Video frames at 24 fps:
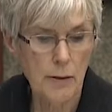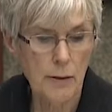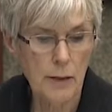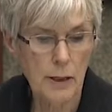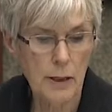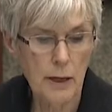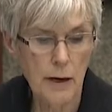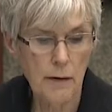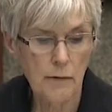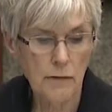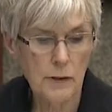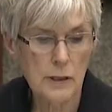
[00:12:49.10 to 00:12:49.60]
the
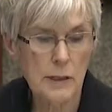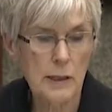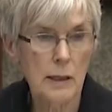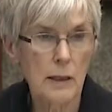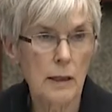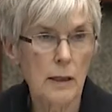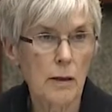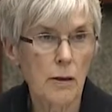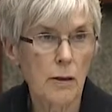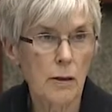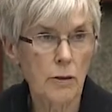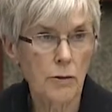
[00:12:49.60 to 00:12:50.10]

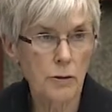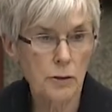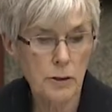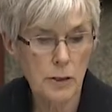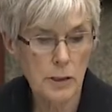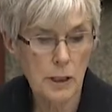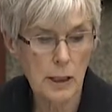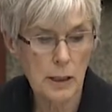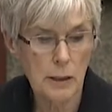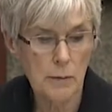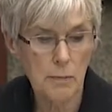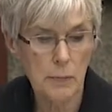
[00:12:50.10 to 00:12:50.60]
deficit,
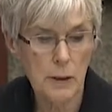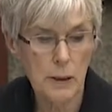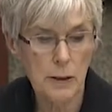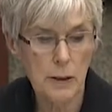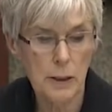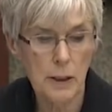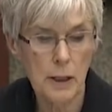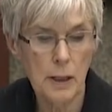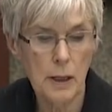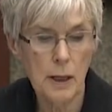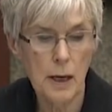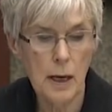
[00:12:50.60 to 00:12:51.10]
$13
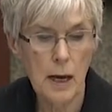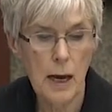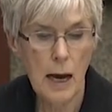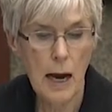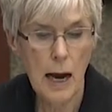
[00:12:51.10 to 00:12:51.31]
billion,